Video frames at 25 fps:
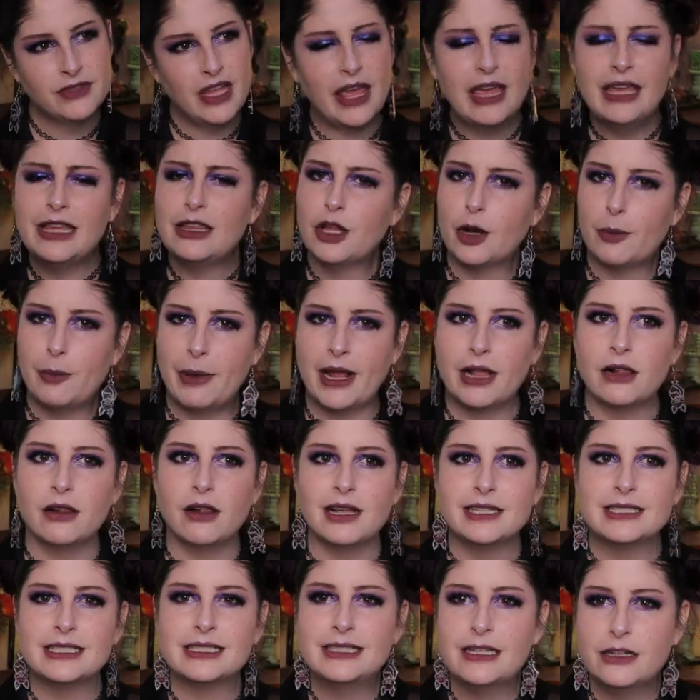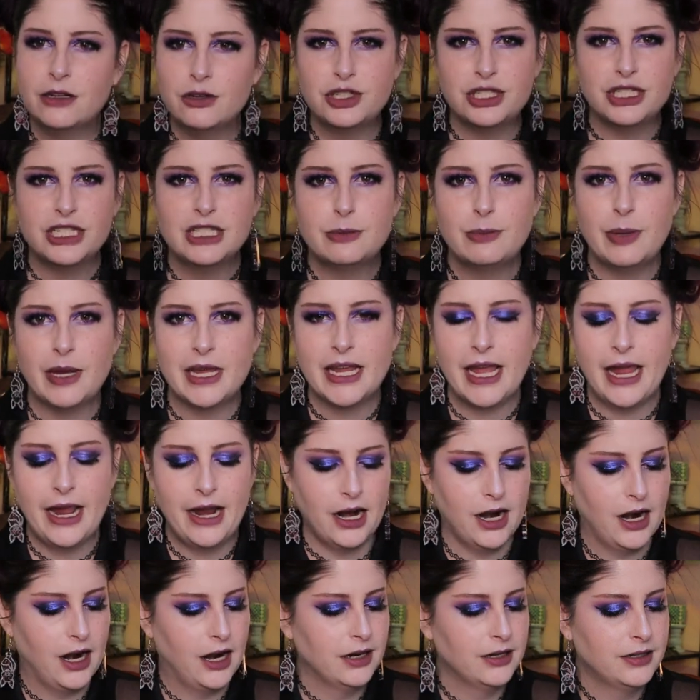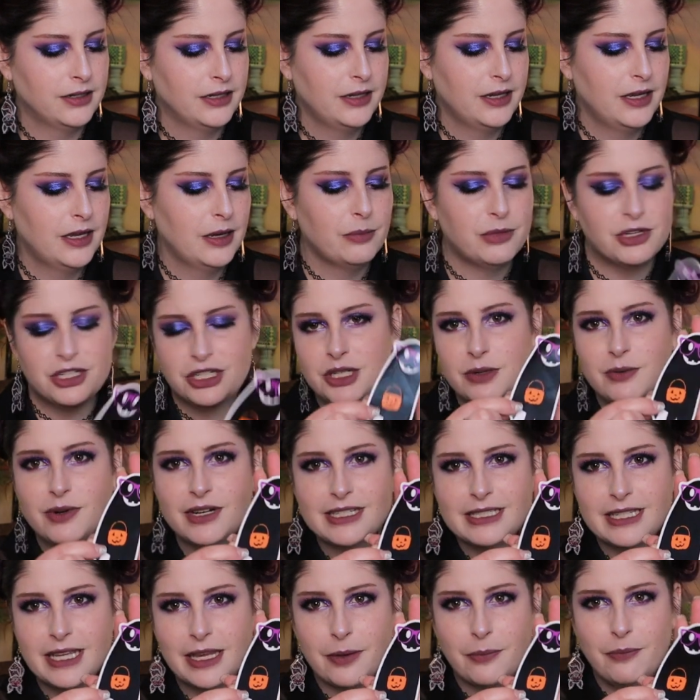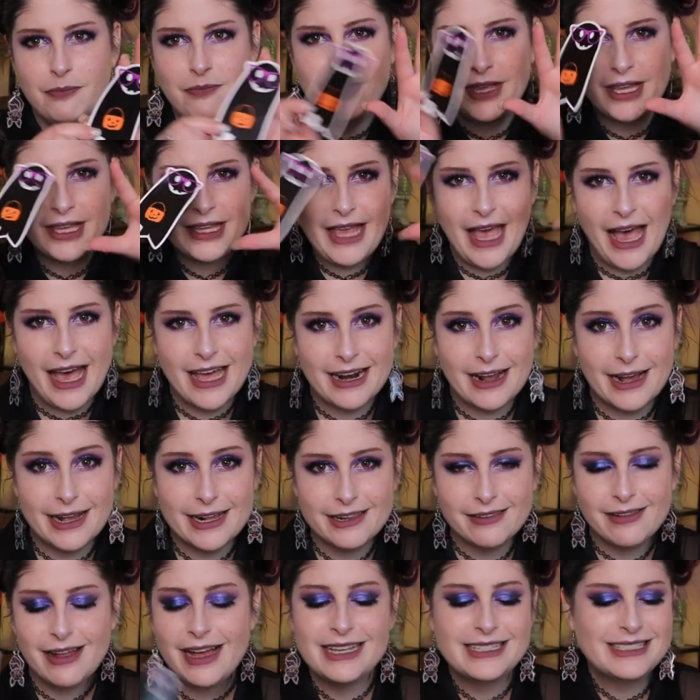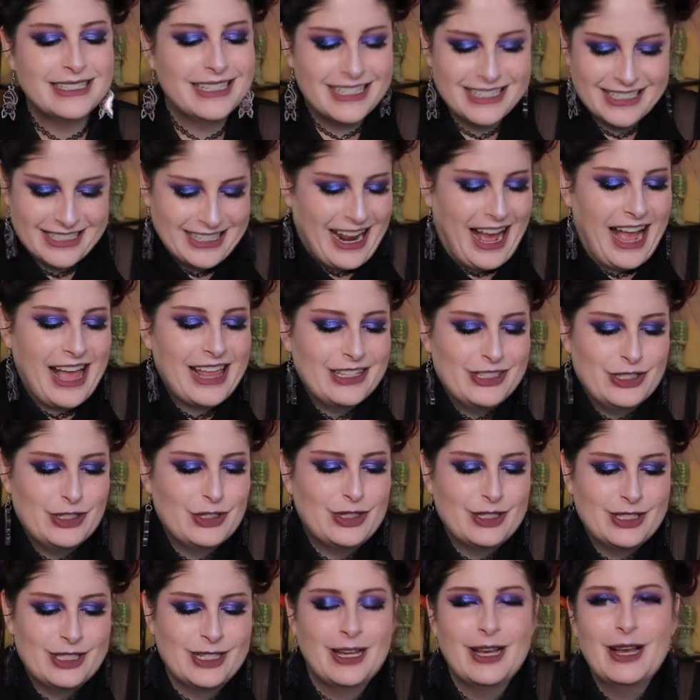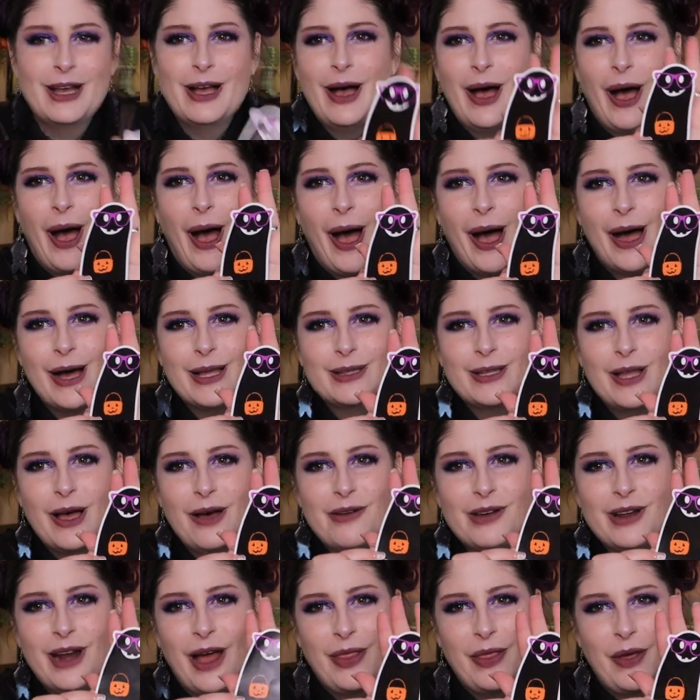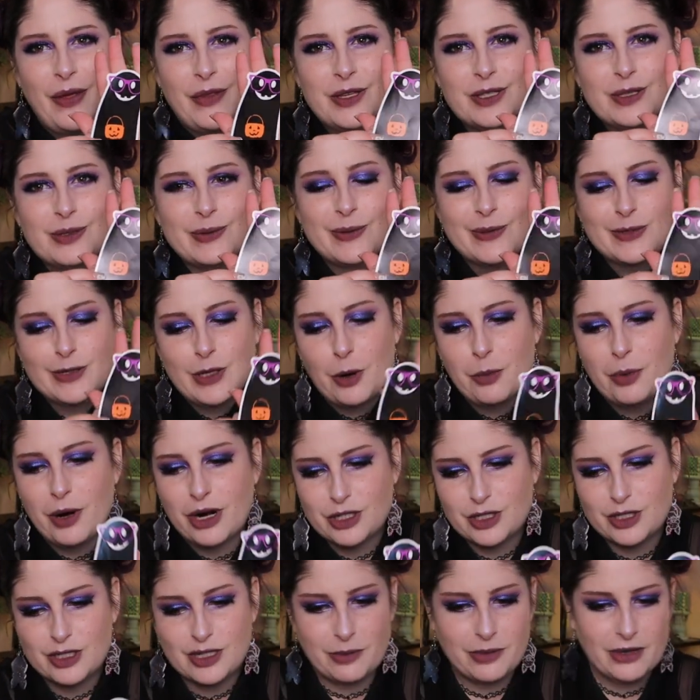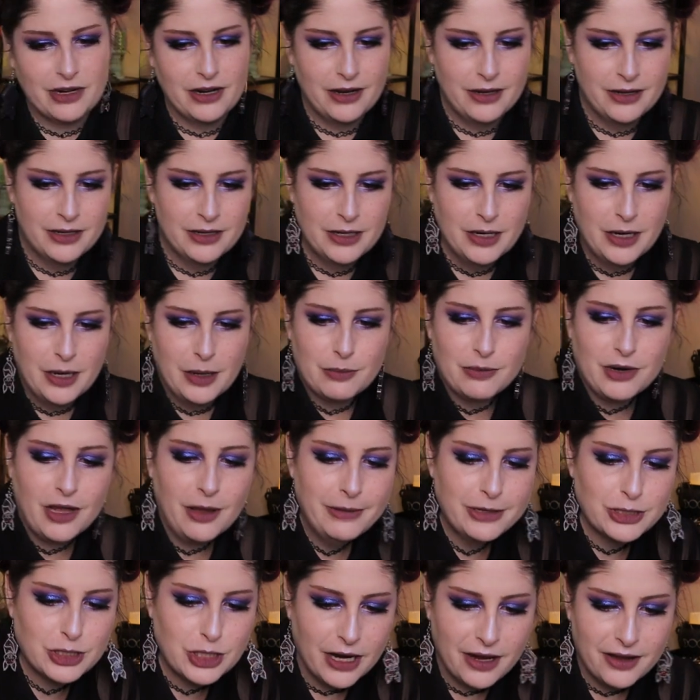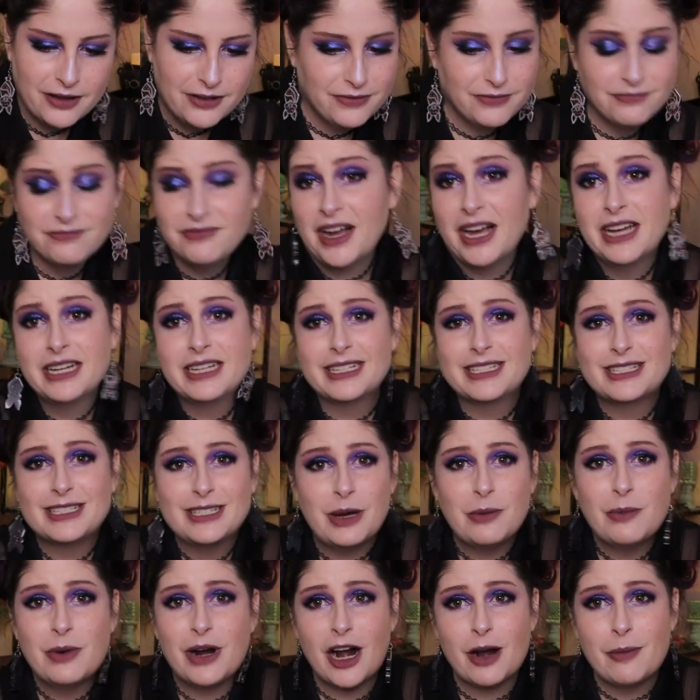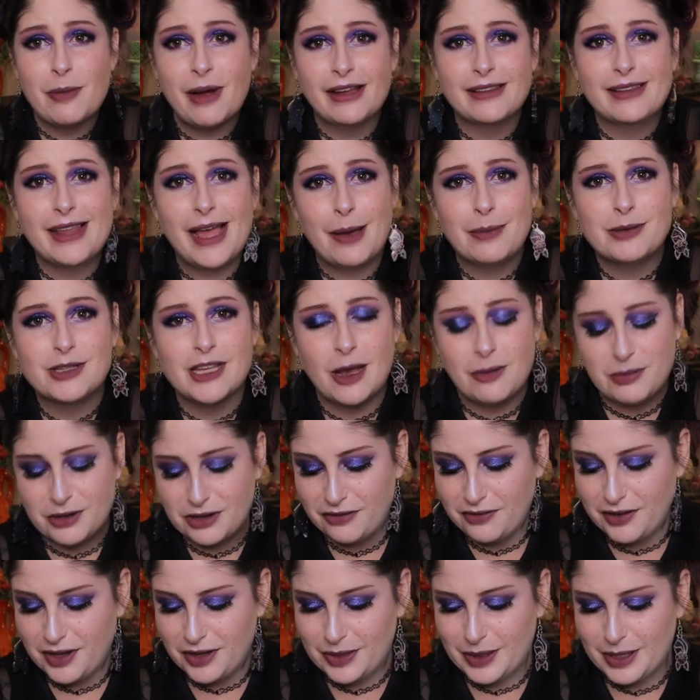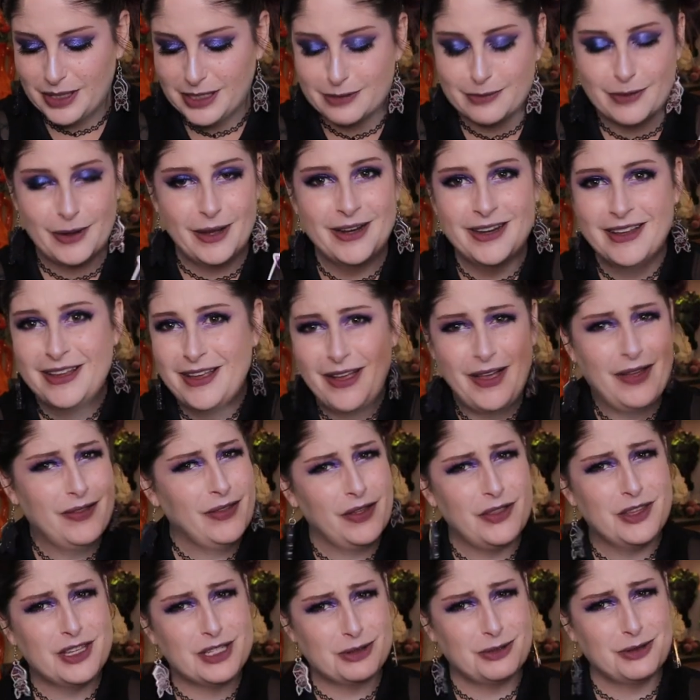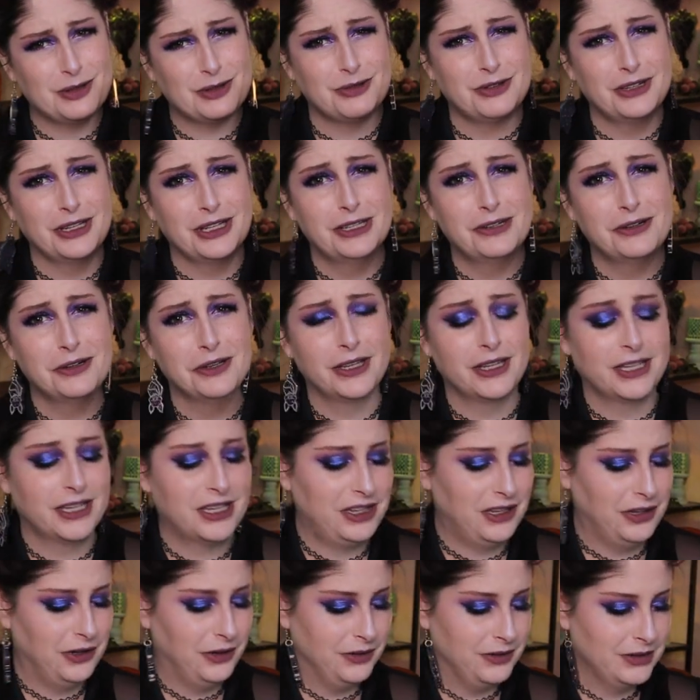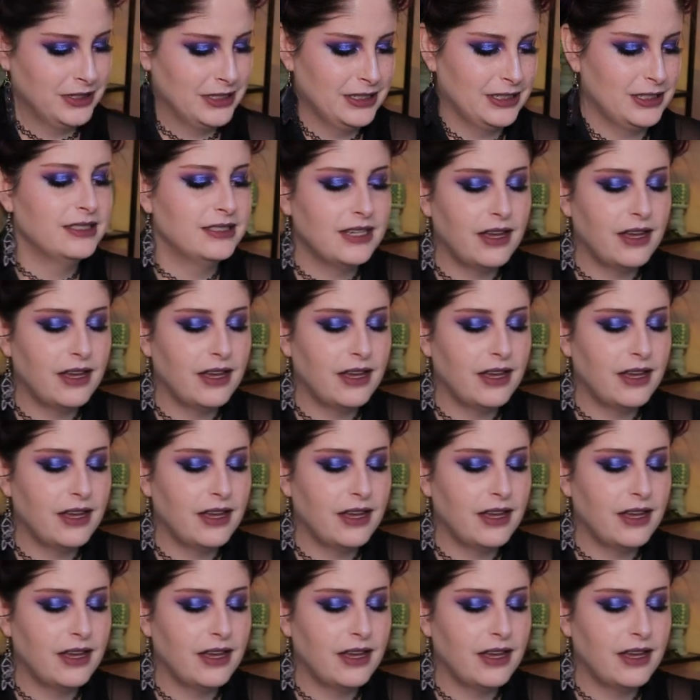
I think they're pink glasses. I know she has pink hair, but she wears like big cat eye glasses. I just, I love it. I thought this was so precious. I'm gonna probably try finding somewhere on my laptop to fit this, but thought this was really, really cute.